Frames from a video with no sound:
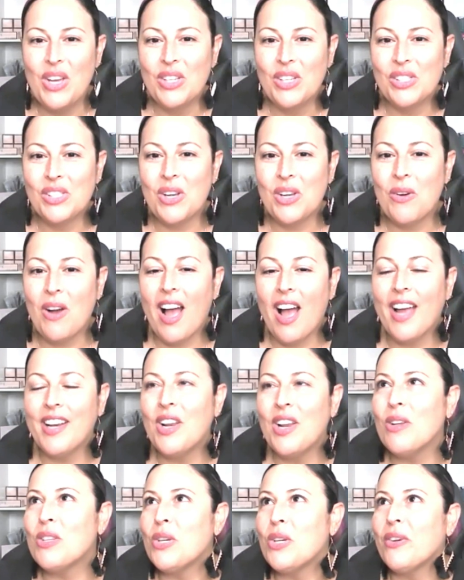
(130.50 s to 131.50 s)
So I
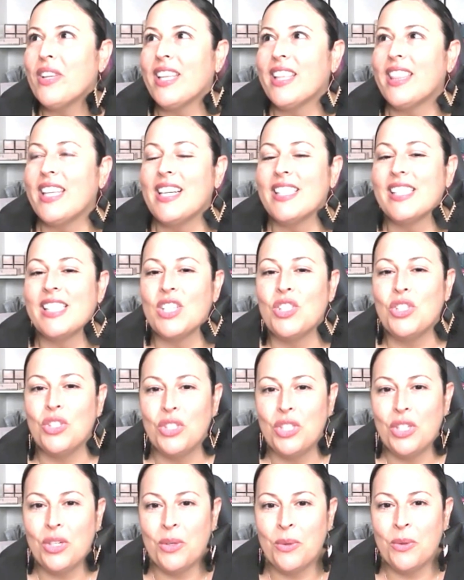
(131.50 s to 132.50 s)
know two of the things that you
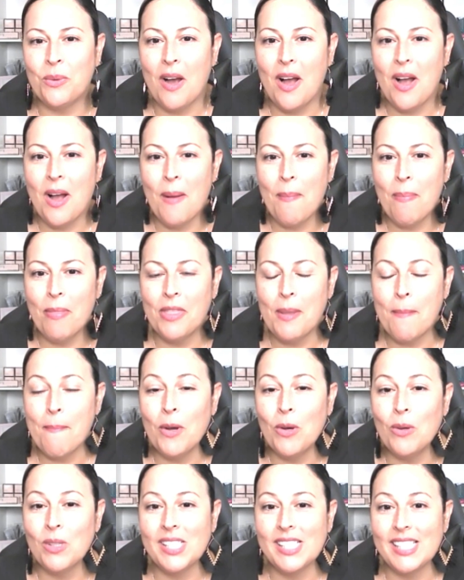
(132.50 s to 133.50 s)
do um, the
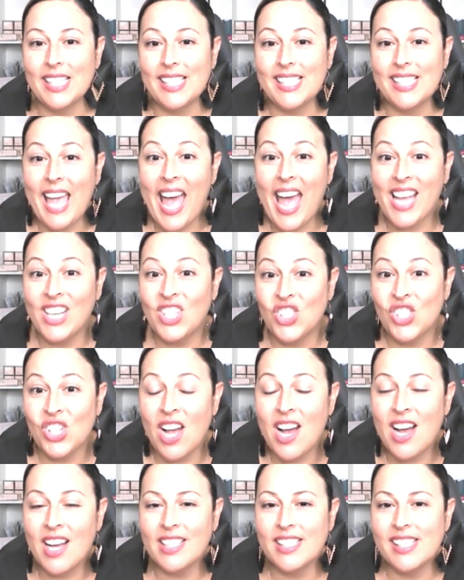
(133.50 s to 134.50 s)
most is
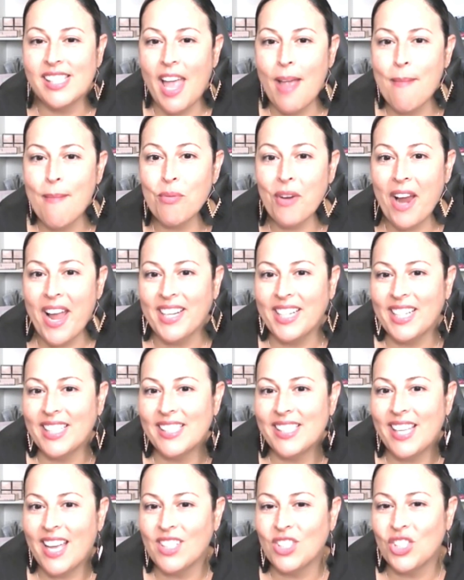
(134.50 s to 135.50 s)
headshots and branding
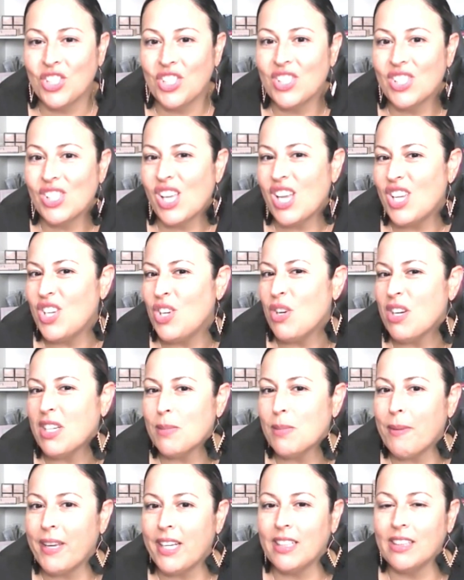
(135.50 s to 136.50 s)
sessions. Can you
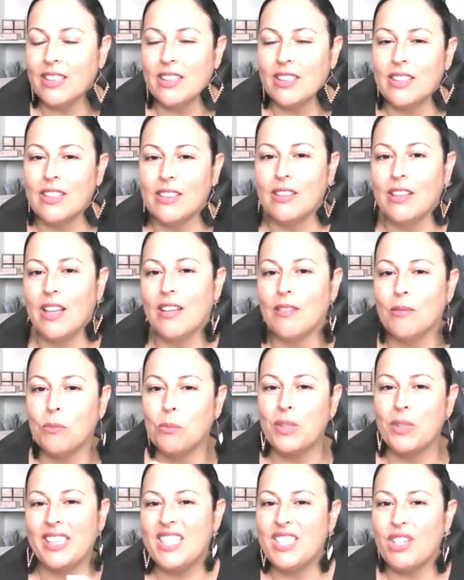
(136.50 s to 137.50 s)
explain a little
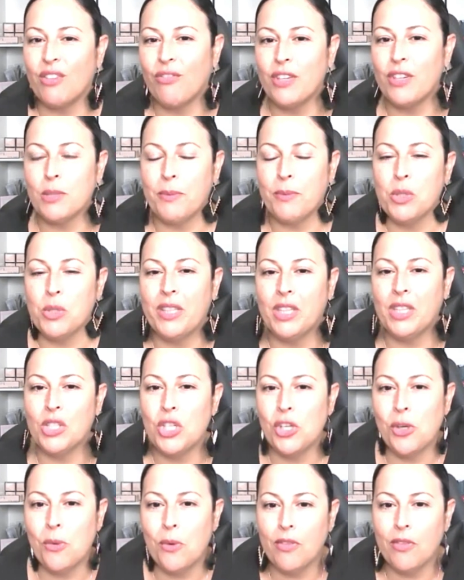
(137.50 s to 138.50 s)
what the difference between the
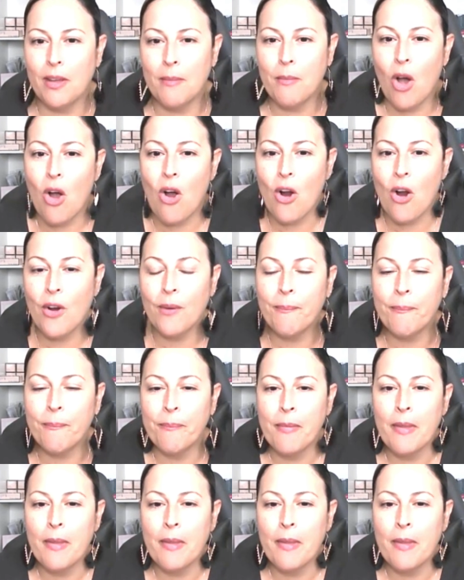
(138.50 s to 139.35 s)
two of them are?